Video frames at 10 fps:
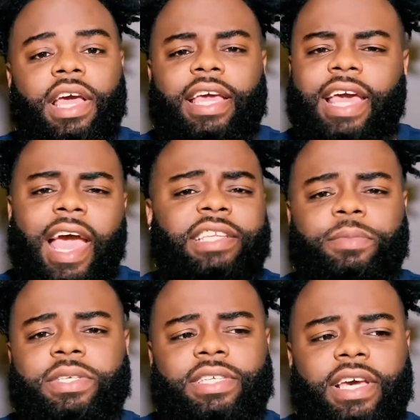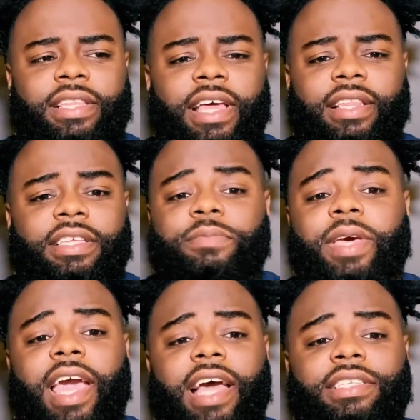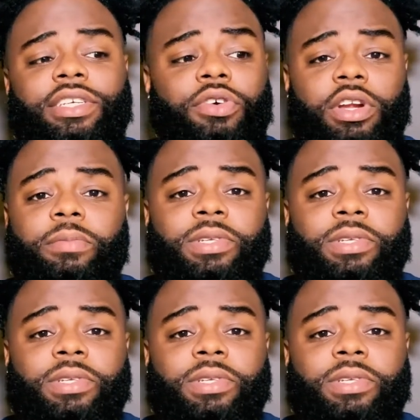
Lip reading: And it has to be said that this man has incredible